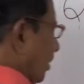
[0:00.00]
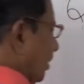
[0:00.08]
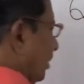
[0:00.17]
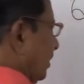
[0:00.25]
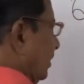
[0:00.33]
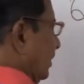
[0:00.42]

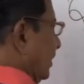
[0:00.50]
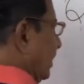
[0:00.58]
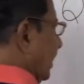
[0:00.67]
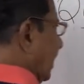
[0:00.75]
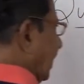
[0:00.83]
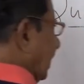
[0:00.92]
This is
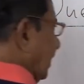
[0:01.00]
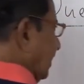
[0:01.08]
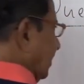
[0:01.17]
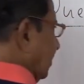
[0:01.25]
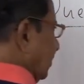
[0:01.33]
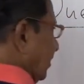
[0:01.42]
the
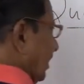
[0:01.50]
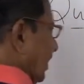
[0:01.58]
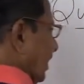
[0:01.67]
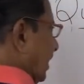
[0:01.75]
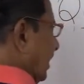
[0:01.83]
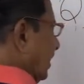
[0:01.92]
condition, so
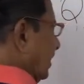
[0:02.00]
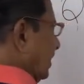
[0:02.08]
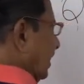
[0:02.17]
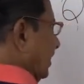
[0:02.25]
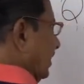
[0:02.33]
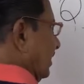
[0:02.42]
general condition,
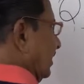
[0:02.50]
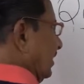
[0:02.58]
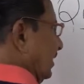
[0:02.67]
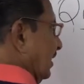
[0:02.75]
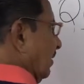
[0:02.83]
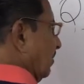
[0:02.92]
and this
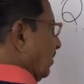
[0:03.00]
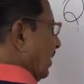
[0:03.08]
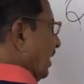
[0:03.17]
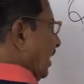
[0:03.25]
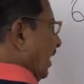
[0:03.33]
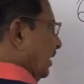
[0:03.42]
is
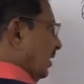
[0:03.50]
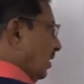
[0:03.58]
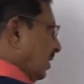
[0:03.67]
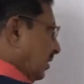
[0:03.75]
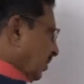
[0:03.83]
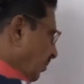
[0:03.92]

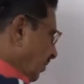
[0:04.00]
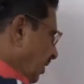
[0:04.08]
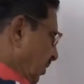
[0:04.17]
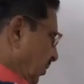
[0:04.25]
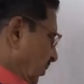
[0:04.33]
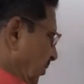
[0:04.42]
the
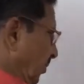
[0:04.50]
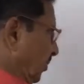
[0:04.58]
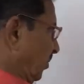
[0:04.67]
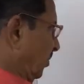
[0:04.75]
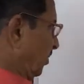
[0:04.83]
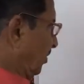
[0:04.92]
way you go,
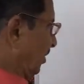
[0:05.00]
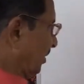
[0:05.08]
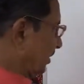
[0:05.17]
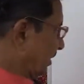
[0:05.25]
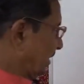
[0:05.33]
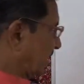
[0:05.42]

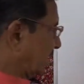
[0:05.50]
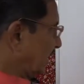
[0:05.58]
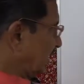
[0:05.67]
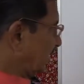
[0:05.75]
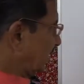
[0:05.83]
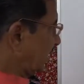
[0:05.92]
isn't it?
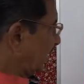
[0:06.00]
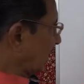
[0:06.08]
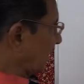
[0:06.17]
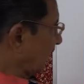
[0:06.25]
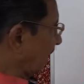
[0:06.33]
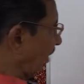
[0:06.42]
And
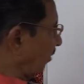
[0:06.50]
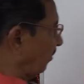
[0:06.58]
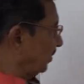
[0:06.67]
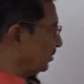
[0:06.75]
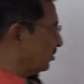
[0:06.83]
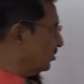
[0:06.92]
then how
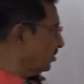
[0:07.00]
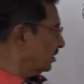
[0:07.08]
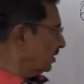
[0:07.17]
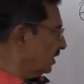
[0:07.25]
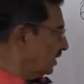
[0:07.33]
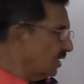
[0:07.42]
much
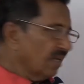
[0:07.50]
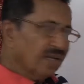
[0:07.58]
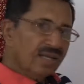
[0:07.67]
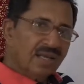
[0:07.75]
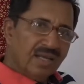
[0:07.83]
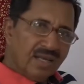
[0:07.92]

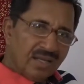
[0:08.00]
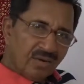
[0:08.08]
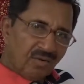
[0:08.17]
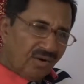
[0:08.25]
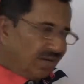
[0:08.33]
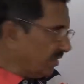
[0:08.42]

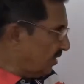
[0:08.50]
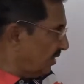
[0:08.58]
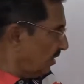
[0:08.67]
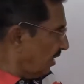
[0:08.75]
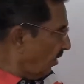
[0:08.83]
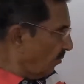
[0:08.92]
quantity?
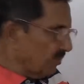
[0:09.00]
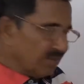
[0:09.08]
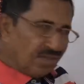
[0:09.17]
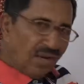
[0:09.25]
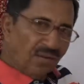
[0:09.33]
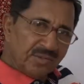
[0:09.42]
How
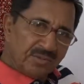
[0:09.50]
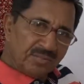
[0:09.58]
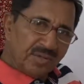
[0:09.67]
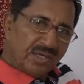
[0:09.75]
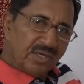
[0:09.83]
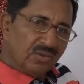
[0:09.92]
much
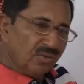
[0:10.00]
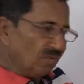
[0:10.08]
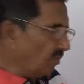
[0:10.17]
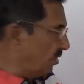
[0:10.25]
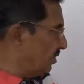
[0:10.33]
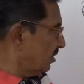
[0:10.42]
money do you
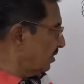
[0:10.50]
want?